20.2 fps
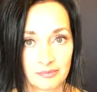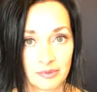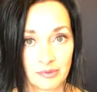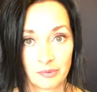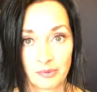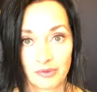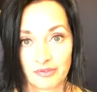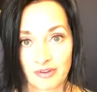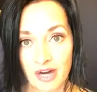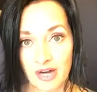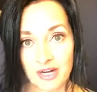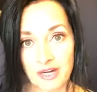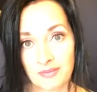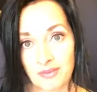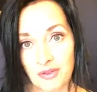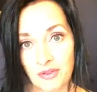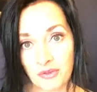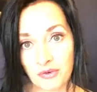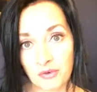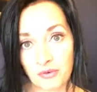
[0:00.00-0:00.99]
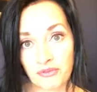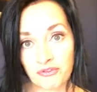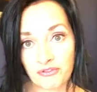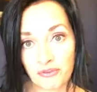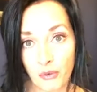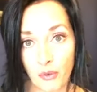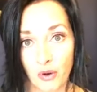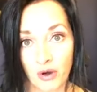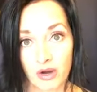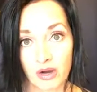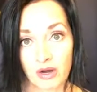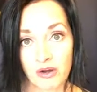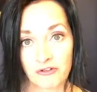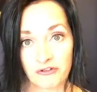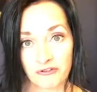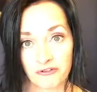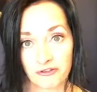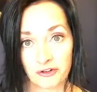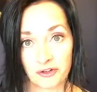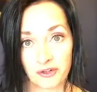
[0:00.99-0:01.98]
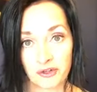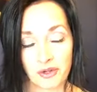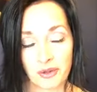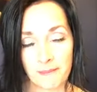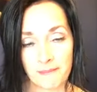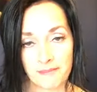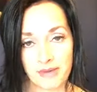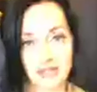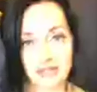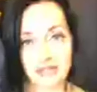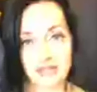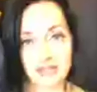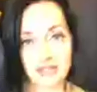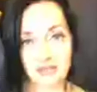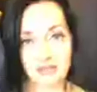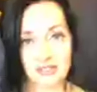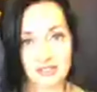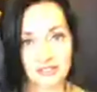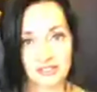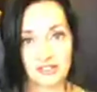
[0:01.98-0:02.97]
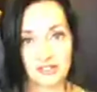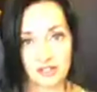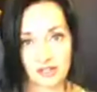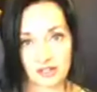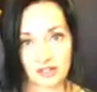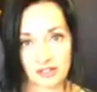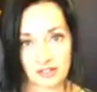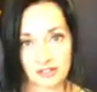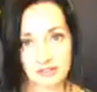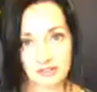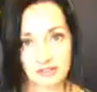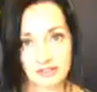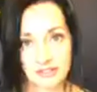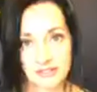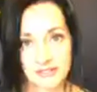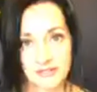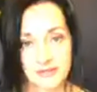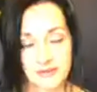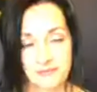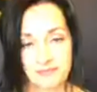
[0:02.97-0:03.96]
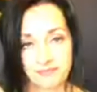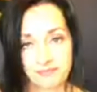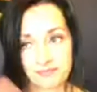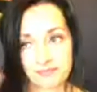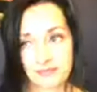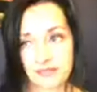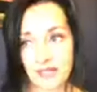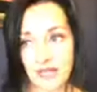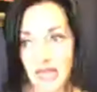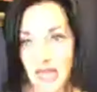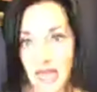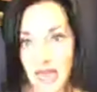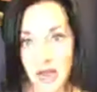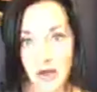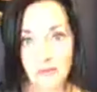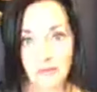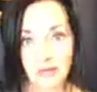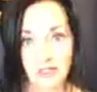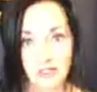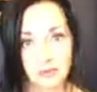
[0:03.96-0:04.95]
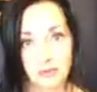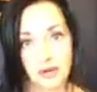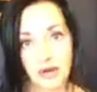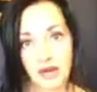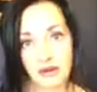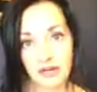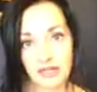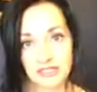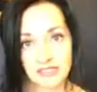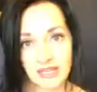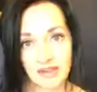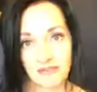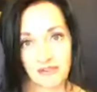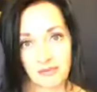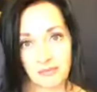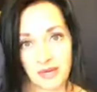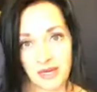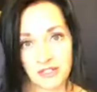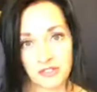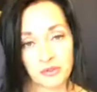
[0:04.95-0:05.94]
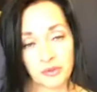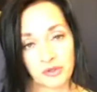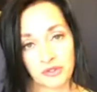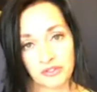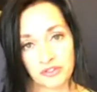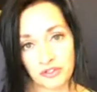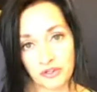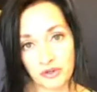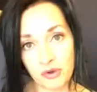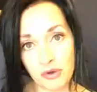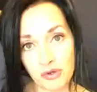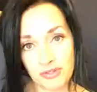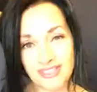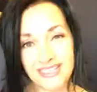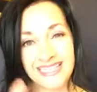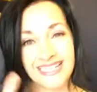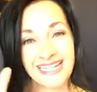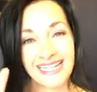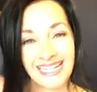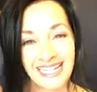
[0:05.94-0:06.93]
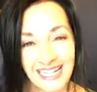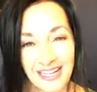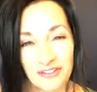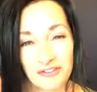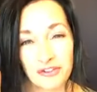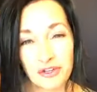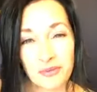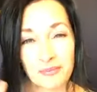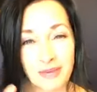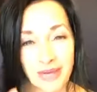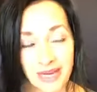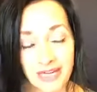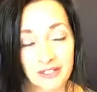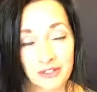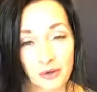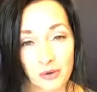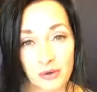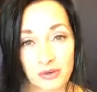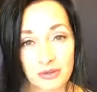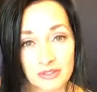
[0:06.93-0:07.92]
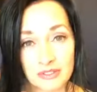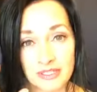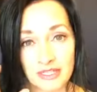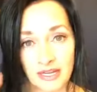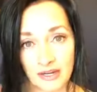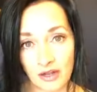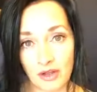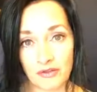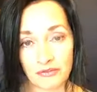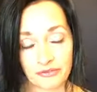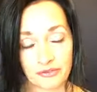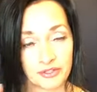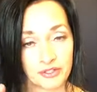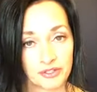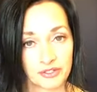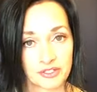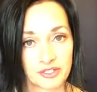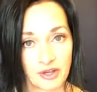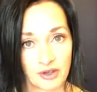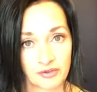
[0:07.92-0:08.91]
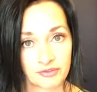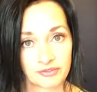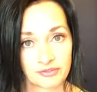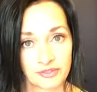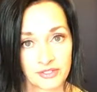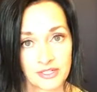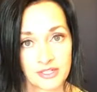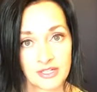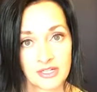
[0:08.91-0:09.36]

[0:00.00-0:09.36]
But we've already been through four full months of this year. How much progress have you made towards your goals? If you made goals at all for yourself.